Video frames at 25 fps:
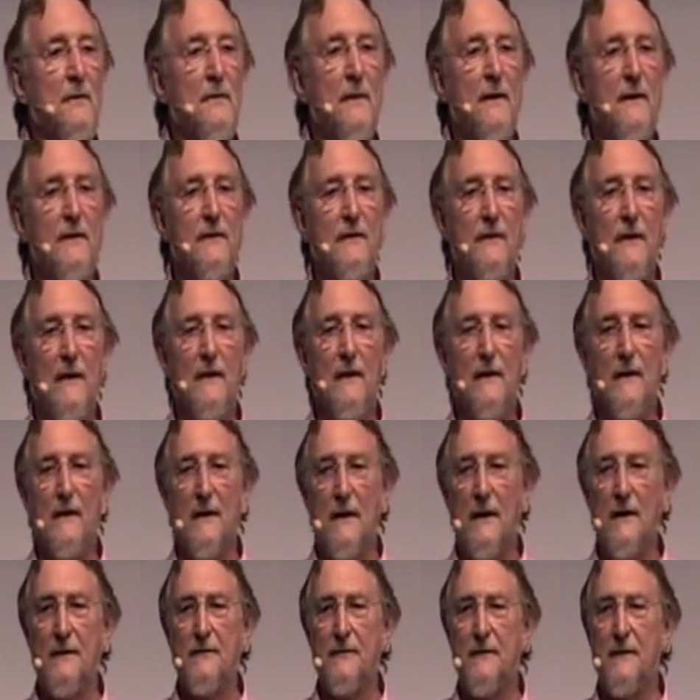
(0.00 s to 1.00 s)
with,
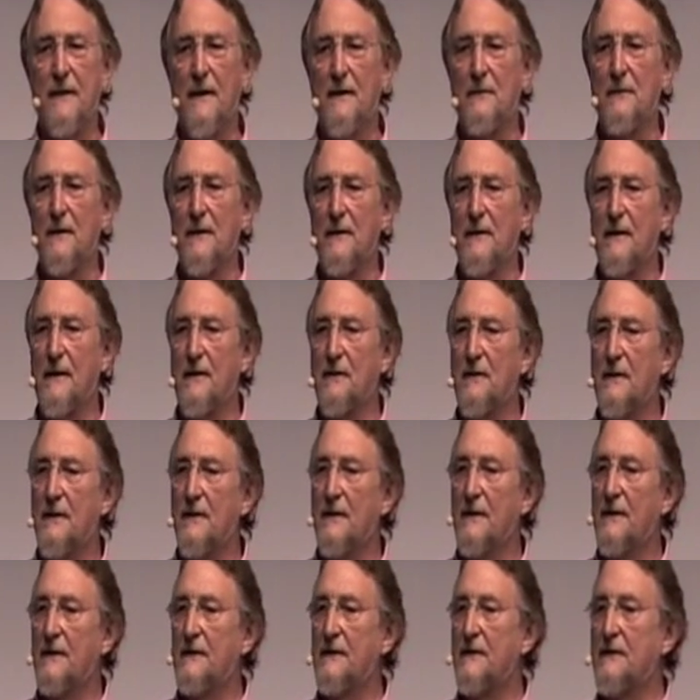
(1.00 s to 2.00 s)
I forget whether they were
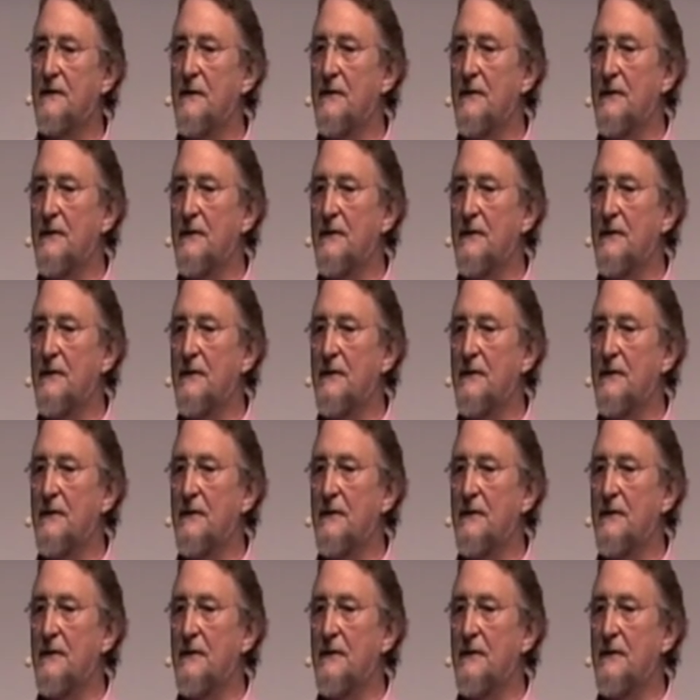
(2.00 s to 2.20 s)
nurses